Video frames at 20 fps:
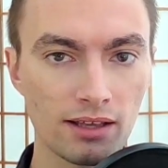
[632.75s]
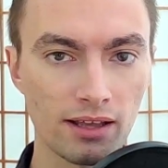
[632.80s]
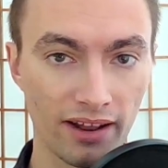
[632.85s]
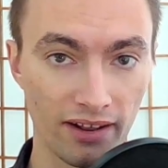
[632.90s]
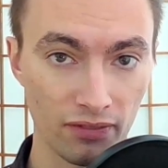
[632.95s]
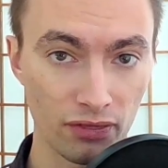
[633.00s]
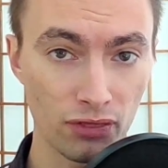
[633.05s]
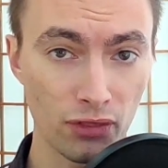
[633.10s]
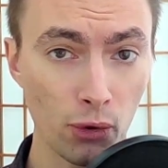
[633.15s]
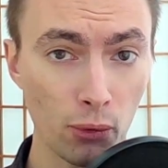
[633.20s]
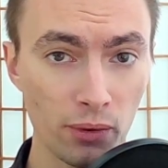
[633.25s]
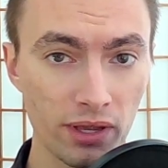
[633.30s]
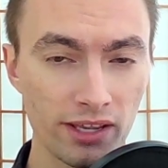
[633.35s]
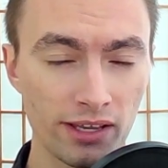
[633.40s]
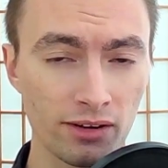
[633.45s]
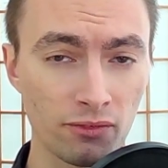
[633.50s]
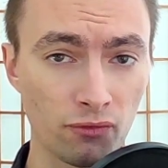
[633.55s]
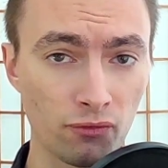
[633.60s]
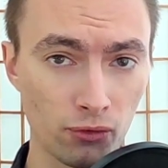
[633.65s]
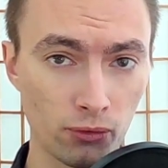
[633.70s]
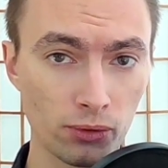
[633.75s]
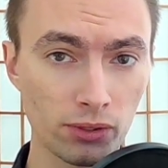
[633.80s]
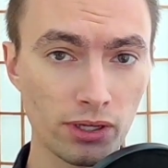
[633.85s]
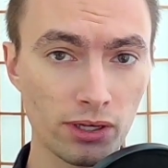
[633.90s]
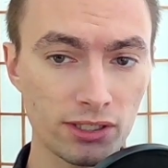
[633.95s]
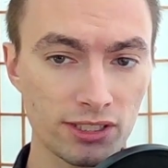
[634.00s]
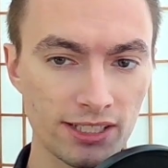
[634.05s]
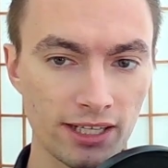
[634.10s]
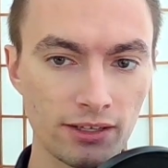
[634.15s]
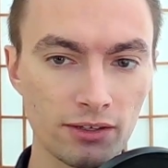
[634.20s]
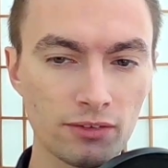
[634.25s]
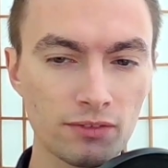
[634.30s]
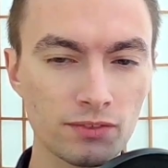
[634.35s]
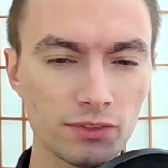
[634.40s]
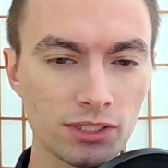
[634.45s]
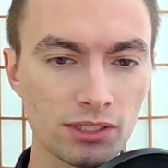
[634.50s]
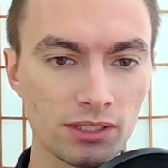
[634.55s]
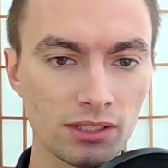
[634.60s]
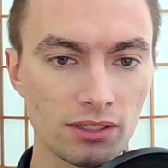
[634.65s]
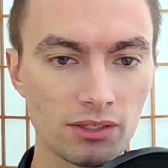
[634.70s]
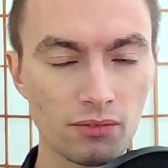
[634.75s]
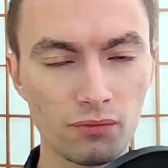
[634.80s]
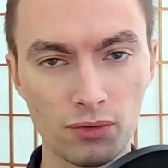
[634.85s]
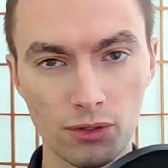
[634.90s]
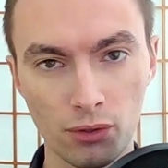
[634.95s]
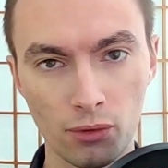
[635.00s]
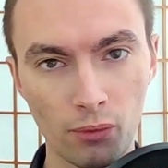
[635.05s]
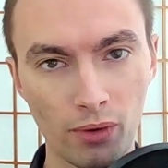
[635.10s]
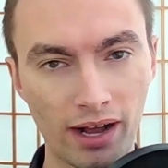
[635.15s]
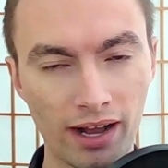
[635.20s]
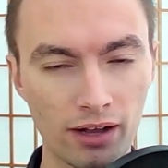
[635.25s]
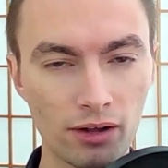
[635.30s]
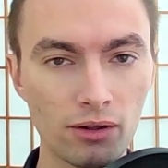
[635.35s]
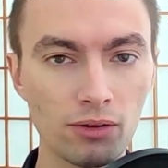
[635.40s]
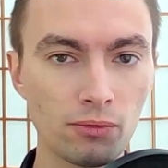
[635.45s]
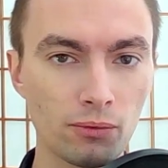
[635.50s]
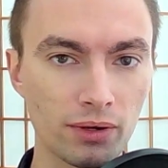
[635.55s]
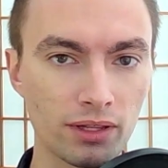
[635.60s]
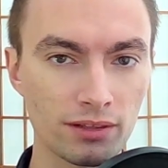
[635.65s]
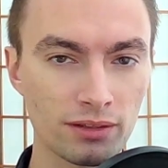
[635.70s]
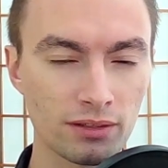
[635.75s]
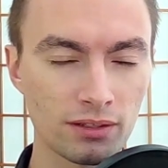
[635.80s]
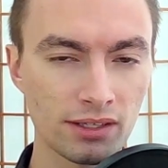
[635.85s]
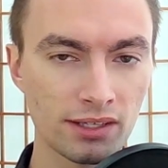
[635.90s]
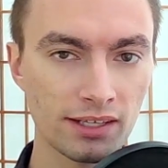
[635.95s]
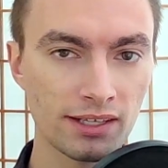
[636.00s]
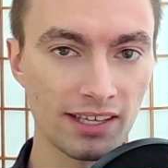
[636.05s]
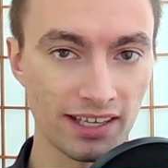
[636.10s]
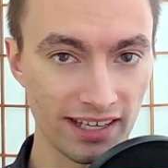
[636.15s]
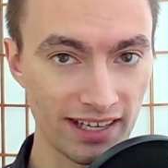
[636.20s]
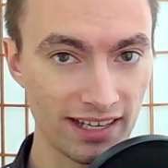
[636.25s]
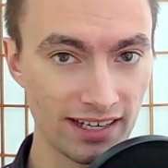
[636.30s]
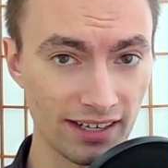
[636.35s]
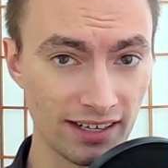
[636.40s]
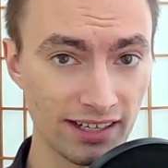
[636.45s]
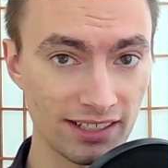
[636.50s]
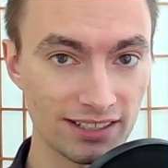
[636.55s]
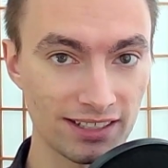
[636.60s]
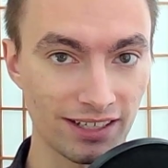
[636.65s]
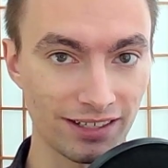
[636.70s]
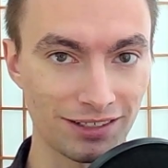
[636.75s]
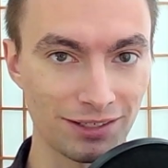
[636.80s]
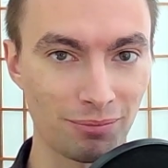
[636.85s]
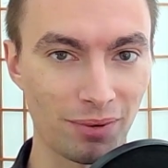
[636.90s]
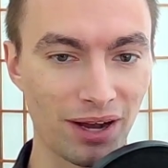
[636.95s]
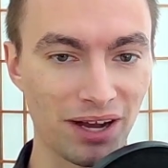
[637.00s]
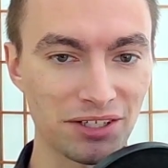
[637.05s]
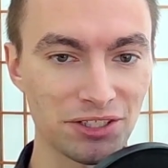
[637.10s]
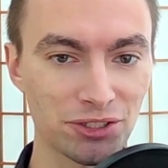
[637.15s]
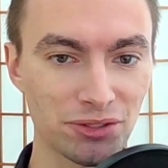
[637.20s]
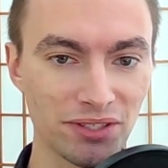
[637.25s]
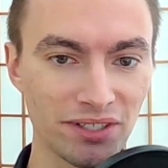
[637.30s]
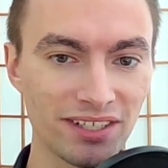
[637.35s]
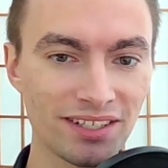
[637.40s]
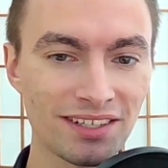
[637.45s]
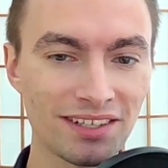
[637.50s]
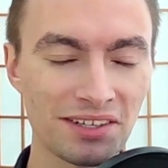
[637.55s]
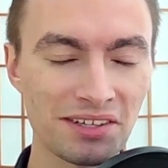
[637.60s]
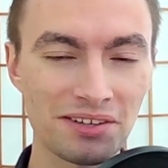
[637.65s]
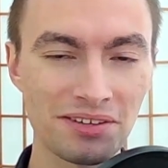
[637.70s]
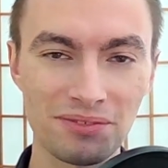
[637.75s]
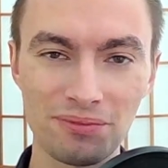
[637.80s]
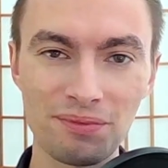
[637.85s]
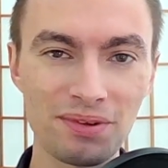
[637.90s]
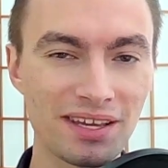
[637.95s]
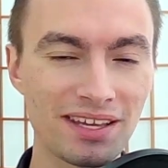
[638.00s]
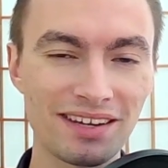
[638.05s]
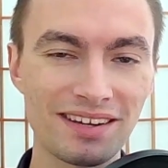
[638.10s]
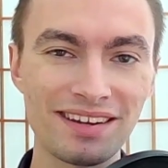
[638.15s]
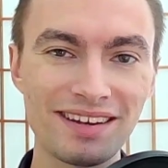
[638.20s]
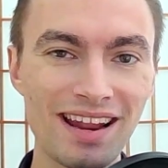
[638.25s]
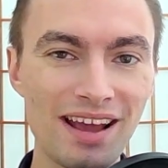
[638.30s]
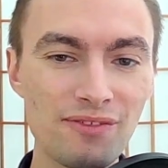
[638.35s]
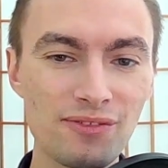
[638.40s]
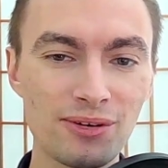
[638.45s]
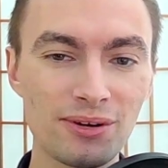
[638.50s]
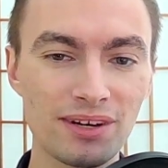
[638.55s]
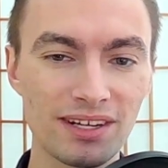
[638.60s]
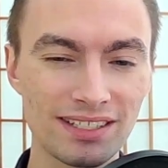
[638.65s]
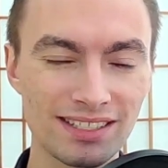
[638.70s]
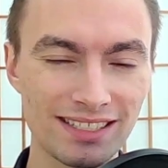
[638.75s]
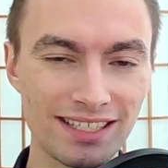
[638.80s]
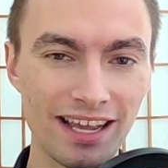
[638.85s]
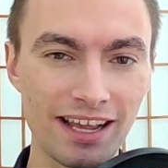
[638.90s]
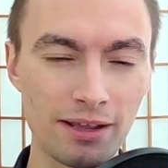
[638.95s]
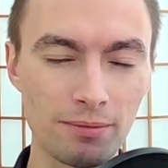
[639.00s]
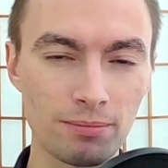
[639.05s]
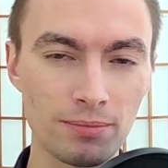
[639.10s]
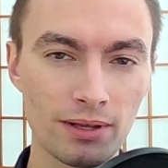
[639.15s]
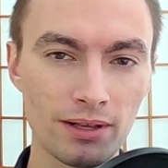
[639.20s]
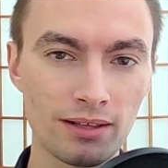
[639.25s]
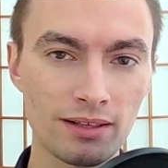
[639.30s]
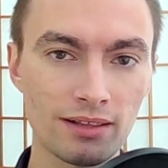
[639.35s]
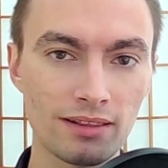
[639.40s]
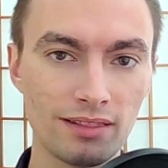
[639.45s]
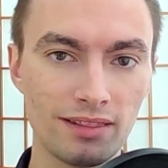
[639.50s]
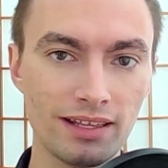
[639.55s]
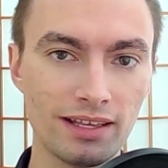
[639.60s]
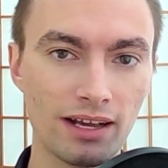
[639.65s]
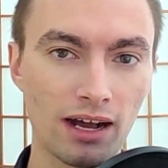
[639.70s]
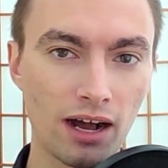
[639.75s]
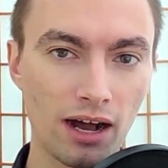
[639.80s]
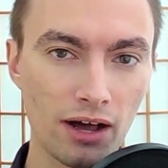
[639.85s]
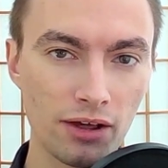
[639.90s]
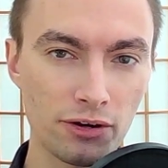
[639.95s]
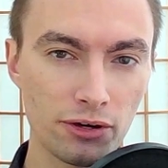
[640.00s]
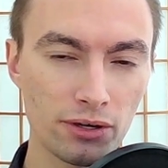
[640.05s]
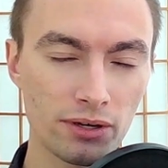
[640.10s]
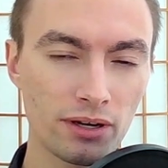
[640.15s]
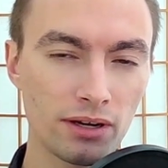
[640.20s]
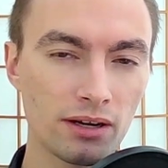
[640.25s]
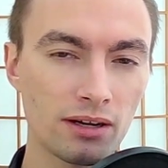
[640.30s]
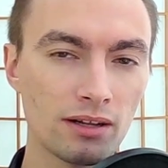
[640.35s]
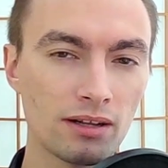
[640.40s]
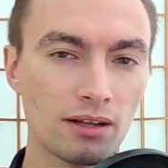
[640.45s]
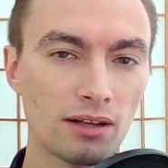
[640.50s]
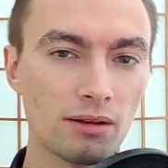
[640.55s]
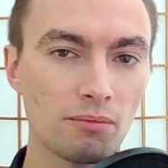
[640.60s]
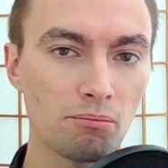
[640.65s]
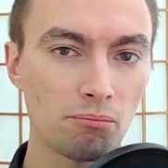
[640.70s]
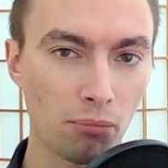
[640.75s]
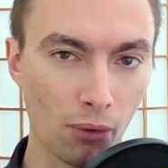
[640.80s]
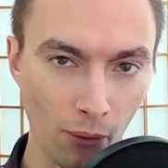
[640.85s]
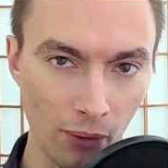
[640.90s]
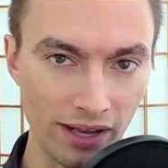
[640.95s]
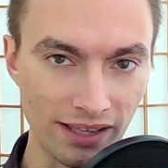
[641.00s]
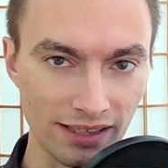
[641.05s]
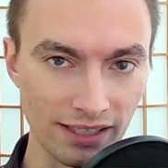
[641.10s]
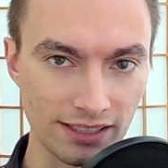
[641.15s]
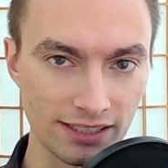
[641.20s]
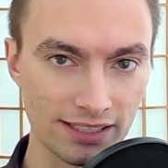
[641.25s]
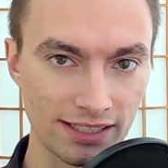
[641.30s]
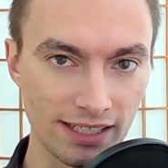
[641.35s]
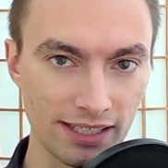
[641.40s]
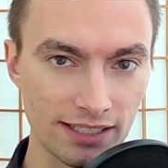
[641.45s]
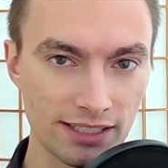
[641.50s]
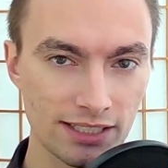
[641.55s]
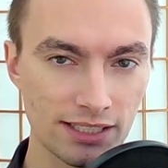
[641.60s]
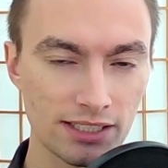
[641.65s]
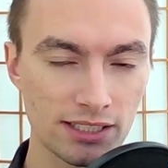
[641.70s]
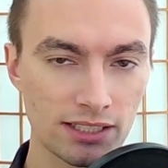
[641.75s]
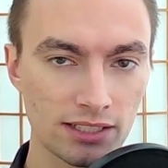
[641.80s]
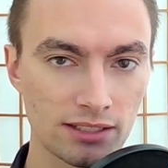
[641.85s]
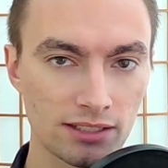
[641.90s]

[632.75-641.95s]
And though we can fool ourselves for a while with hedonistic debauchery, we can never escape the utter pointlessness.